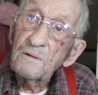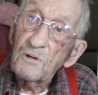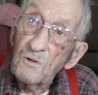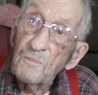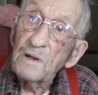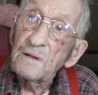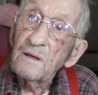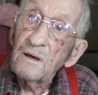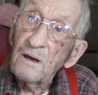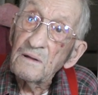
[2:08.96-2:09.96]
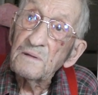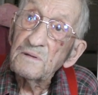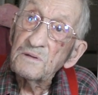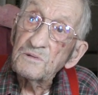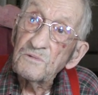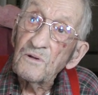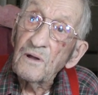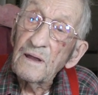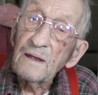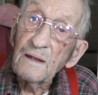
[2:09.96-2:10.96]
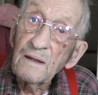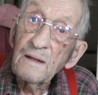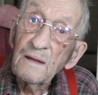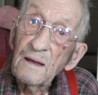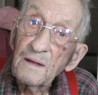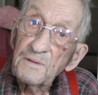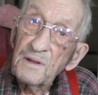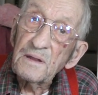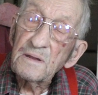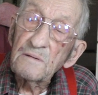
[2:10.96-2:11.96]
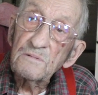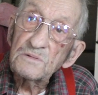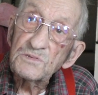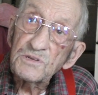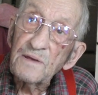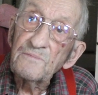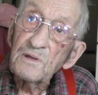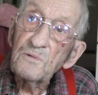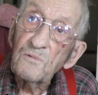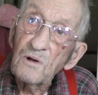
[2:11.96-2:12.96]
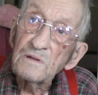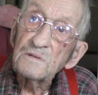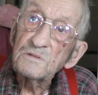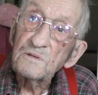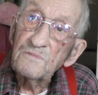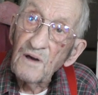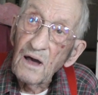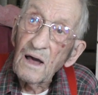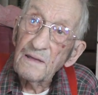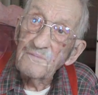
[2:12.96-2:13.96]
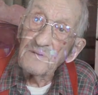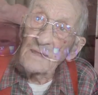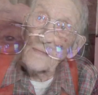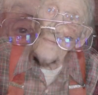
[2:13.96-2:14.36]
crewmen on a destroyer, I think there were 71 survived.